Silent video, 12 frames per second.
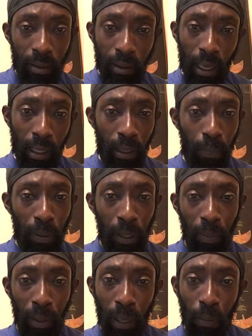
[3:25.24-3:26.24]
tell the
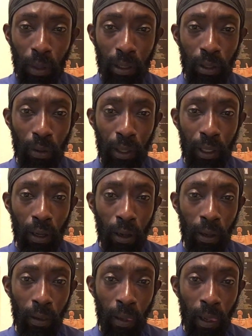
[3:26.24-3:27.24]
people them what's going
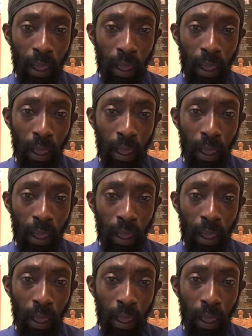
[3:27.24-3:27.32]
on.